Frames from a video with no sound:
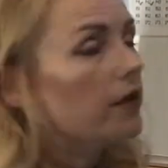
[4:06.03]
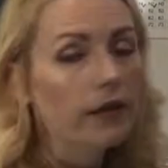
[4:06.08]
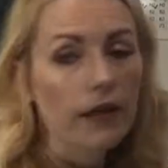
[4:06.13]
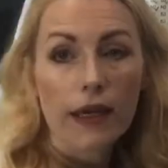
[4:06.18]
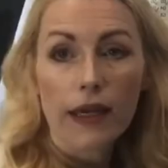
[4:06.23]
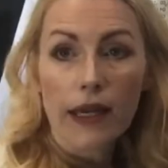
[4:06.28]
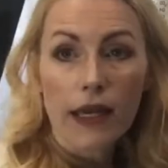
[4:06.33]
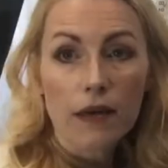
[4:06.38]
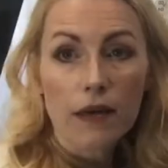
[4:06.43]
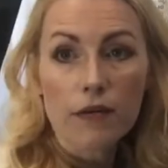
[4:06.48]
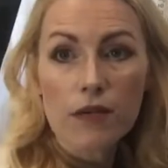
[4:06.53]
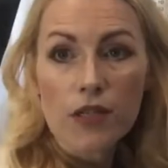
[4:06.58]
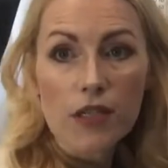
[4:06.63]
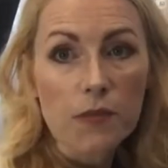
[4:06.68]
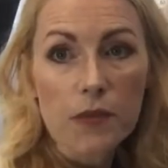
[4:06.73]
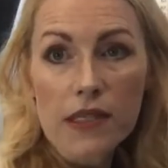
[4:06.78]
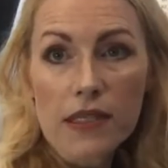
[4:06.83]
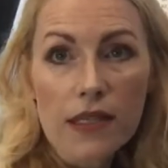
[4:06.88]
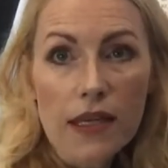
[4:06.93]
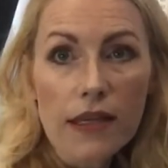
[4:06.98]
again, just be
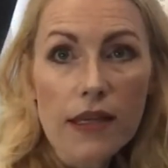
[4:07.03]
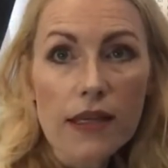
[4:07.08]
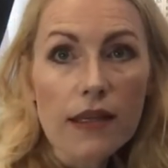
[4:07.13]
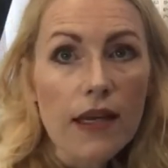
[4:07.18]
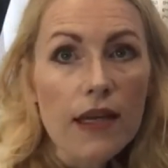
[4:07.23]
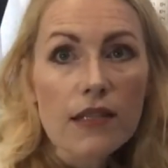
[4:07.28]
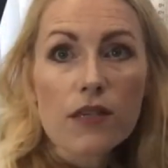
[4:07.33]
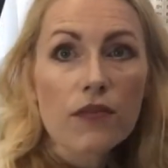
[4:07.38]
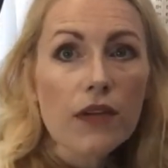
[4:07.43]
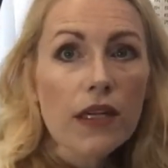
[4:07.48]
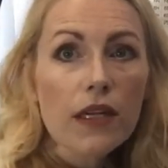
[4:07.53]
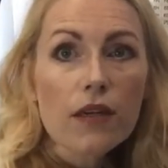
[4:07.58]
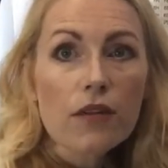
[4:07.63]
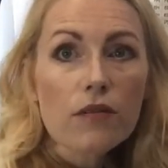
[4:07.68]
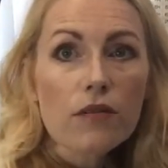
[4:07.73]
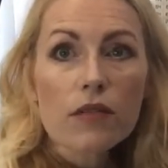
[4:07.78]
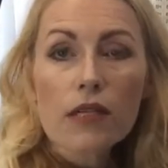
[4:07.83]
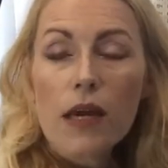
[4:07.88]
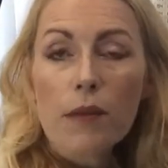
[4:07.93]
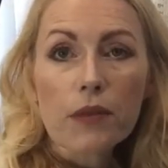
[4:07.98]
sending lots of videos,
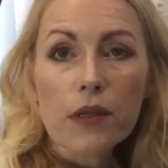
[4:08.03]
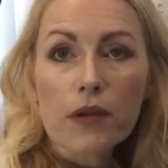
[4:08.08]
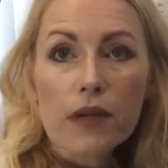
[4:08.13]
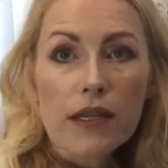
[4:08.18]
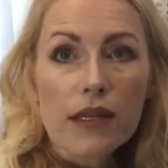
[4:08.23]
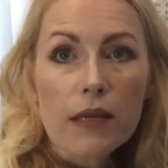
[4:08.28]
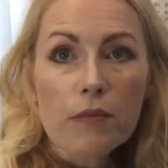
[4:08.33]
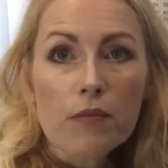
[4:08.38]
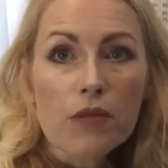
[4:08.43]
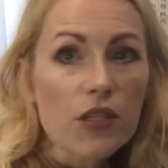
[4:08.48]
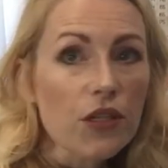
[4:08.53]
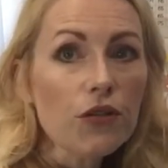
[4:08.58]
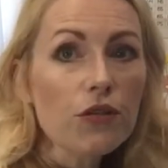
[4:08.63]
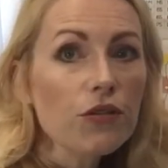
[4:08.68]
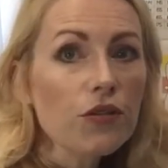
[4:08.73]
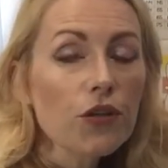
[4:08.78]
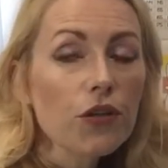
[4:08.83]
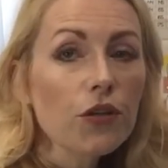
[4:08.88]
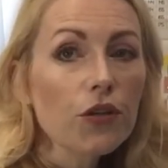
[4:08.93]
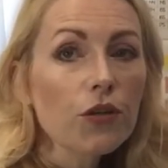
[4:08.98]
uploading them to
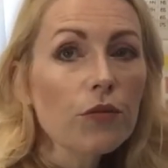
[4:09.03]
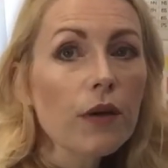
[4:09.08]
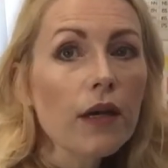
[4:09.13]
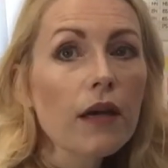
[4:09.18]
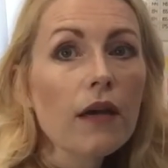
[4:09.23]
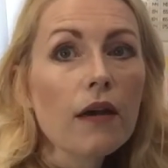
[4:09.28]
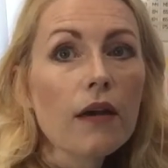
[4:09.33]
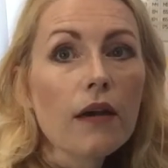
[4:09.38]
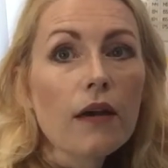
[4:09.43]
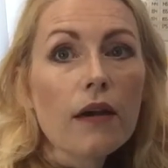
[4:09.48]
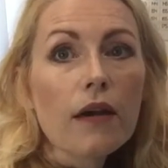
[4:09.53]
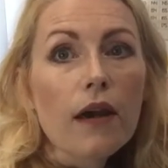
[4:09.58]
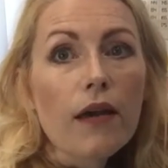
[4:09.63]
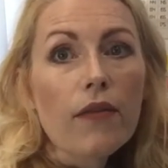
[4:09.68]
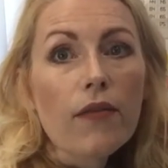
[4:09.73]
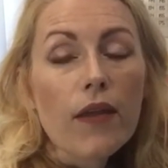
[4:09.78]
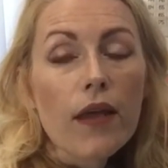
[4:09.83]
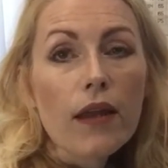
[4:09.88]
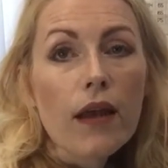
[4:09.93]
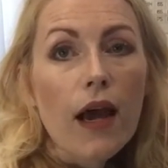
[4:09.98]
YouTube, and
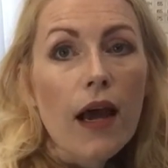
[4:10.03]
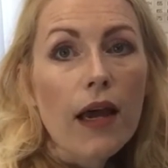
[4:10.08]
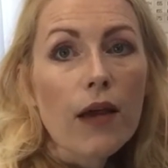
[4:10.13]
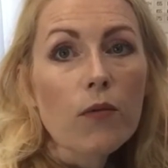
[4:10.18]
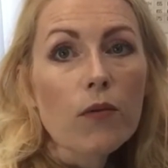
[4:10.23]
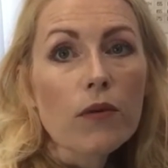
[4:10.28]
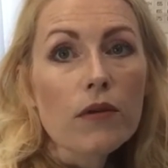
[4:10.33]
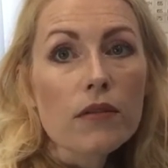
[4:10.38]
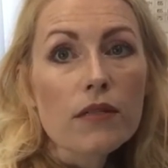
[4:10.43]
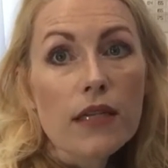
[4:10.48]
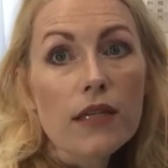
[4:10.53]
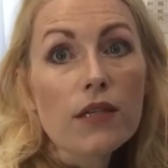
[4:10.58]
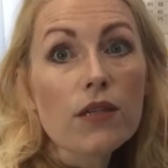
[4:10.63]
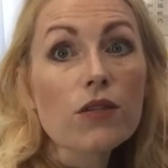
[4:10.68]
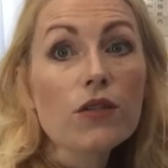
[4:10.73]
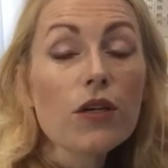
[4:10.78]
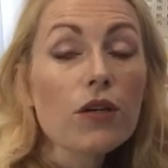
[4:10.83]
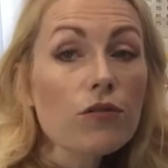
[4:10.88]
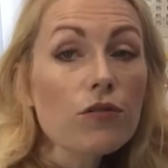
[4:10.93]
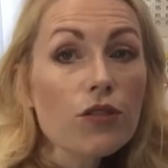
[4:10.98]
then I will send a
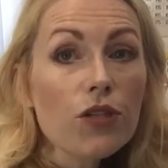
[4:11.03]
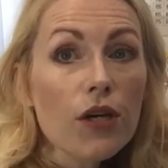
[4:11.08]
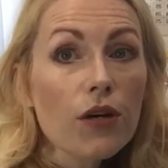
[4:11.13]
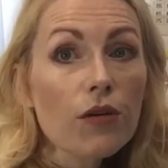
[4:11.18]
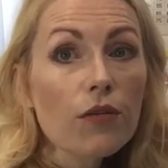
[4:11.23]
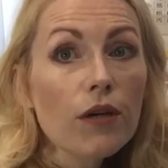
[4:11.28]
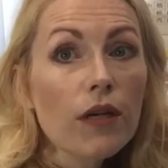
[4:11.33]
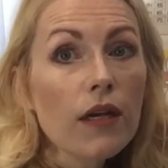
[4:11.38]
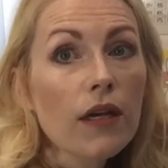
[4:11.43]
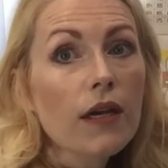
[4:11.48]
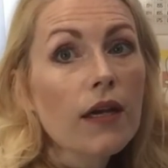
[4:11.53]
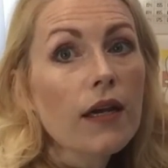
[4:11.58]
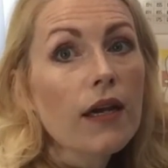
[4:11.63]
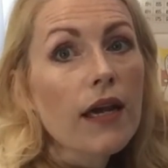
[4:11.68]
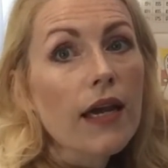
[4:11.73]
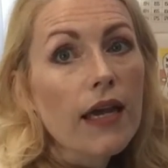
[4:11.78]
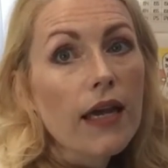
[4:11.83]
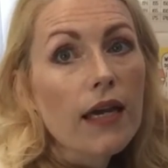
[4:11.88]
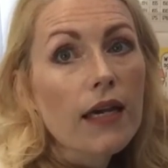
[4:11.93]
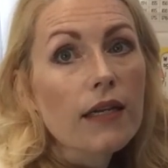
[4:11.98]
dojo
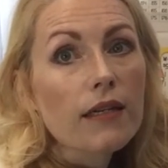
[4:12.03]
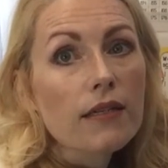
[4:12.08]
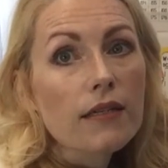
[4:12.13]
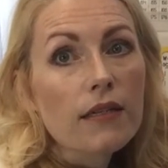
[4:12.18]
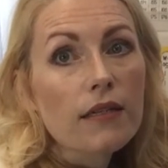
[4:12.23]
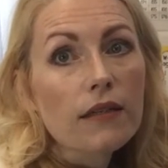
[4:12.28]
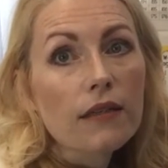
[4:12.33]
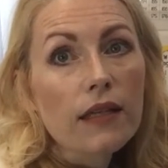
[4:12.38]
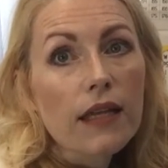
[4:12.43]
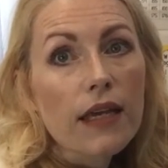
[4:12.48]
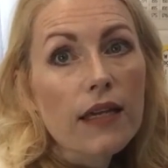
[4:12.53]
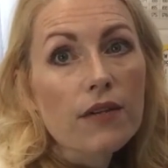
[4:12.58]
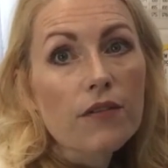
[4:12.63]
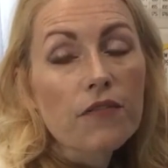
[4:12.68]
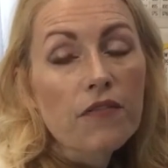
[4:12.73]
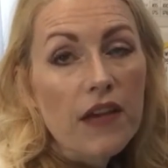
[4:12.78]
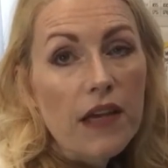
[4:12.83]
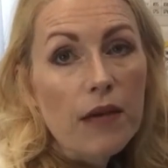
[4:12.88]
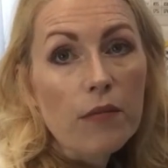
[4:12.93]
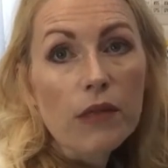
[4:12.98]
and let
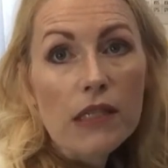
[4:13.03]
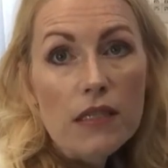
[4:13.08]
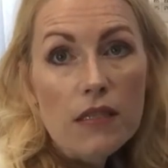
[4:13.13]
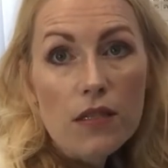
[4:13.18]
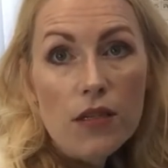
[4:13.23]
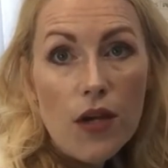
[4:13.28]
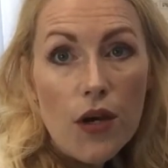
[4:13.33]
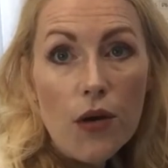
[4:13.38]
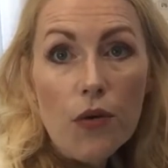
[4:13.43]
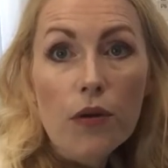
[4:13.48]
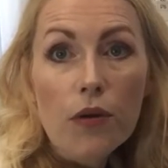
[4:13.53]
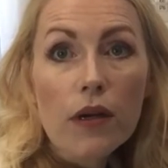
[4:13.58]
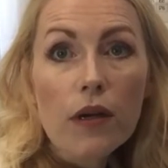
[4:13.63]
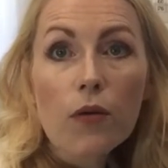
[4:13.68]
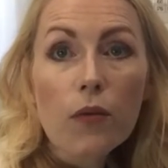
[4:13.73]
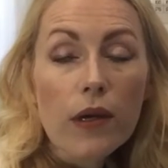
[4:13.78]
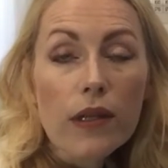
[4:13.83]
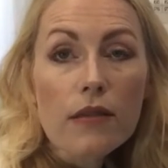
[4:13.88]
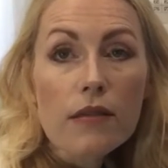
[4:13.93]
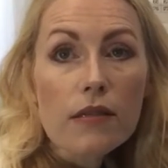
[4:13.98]
families know
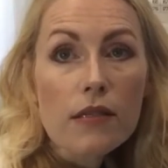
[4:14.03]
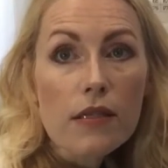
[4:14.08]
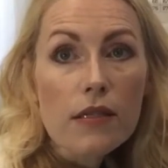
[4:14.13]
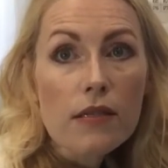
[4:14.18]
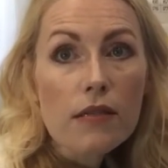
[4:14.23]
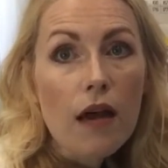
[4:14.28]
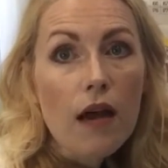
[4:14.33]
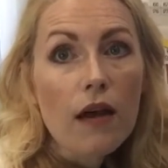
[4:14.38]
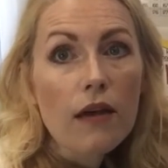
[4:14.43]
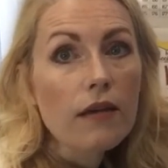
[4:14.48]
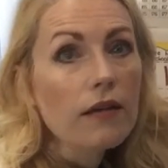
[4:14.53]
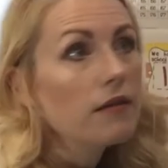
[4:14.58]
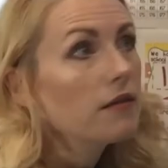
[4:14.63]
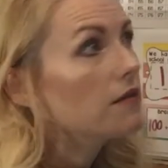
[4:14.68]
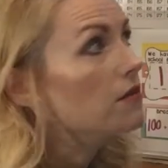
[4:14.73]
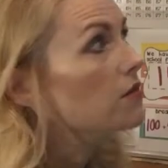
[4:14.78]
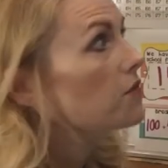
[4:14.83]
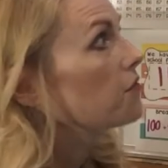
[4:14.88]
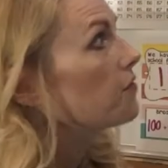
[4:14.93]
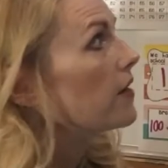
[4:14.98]
when Seesaw is
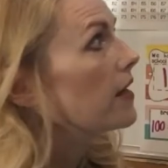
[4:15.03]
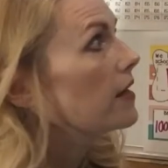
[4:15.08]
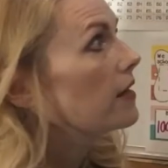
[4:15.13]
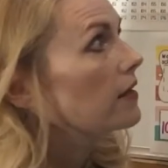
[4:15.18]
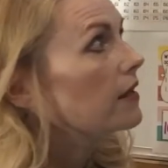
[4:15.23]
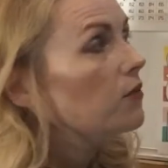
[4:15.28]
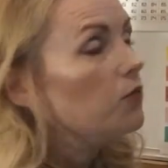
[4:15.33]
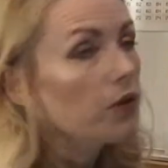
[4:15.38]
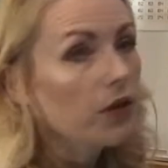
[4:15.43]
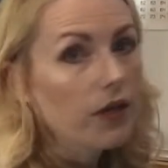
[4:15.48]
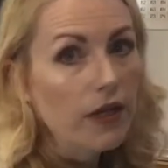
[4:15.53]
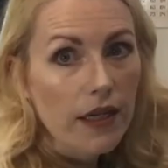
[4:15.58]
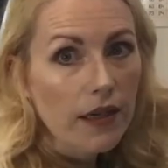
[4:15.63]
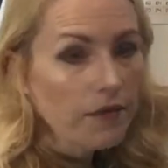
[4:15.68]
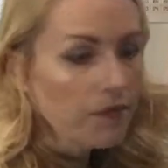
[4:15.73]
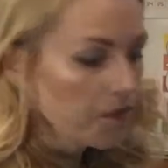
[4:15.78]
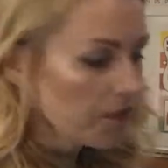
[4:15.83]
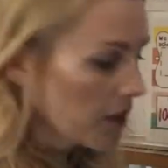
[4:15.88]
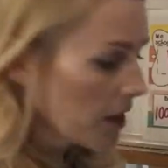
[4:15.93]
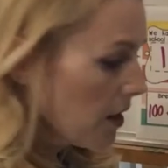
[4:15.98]
finally working.
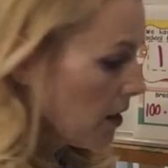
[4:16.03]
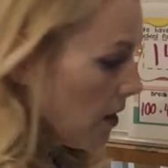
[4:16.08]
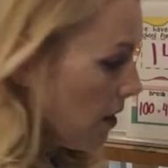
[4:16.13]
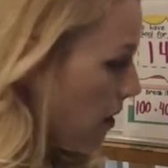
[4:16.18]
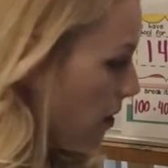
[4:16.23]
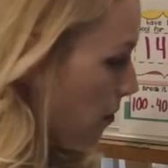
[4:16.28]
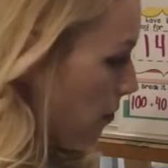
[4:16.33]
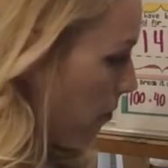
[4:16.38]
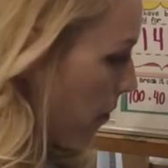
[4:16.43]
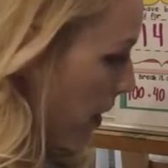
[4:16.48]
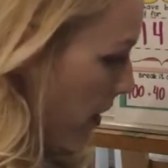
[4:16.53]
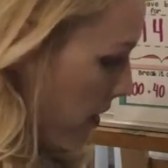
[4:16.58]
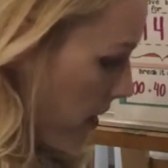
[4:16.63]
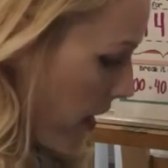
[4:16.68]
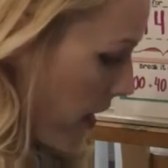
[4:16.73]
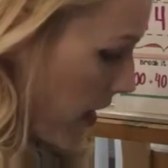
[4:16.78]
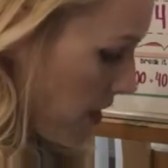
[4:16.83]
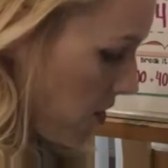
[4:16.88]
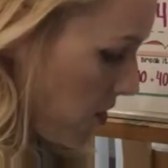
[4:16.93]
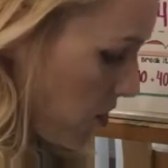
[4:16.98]
But
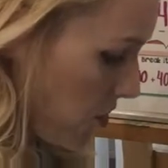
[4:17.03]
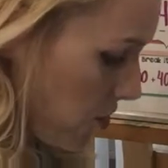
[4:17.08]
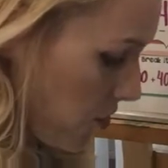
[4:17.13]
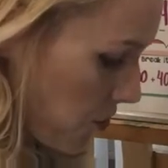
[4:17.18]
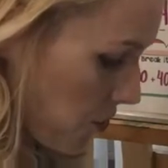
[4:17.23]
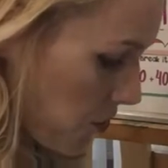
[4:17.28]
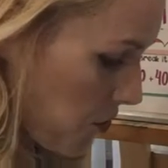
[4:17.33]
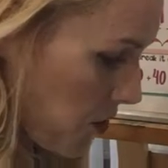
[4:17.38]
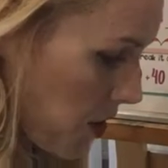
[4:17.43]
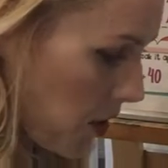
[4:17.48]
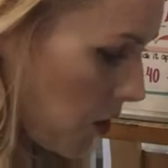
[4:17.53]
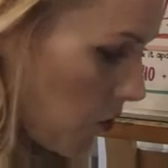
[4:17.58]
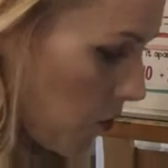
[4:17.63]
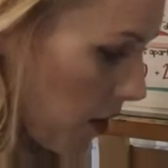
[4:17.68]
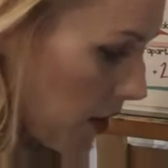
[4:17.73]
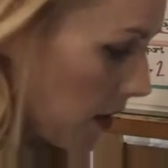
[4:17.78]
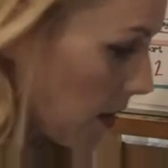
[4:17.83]
I do want to